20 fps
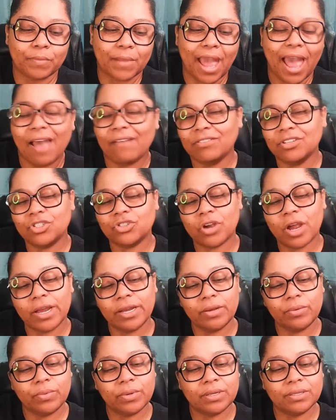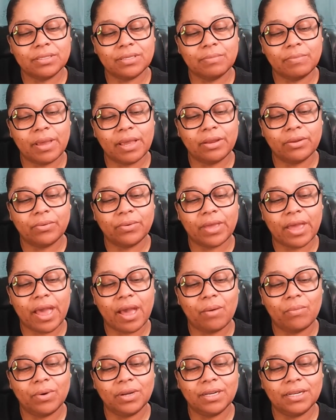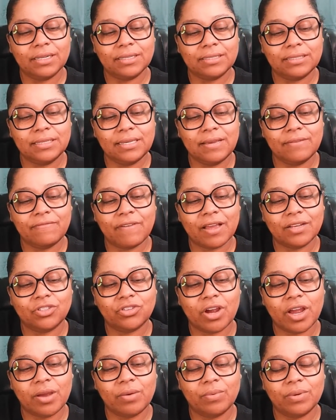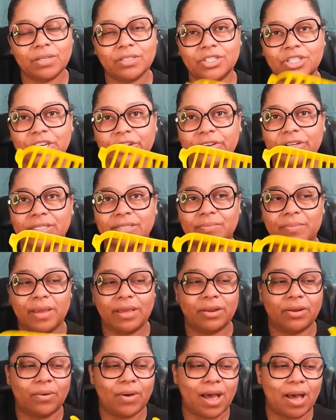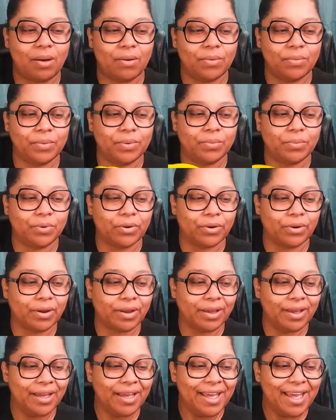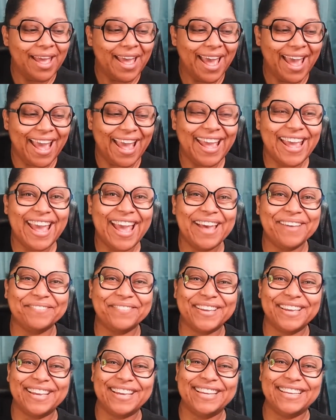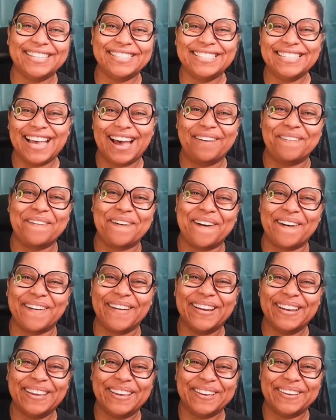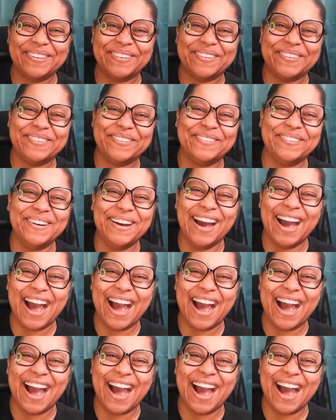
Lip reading: I haven't tried it with a tomato yet. I wanted to see if I tried it with a cherry tomato, how it would work. Hey, Evans, how are you?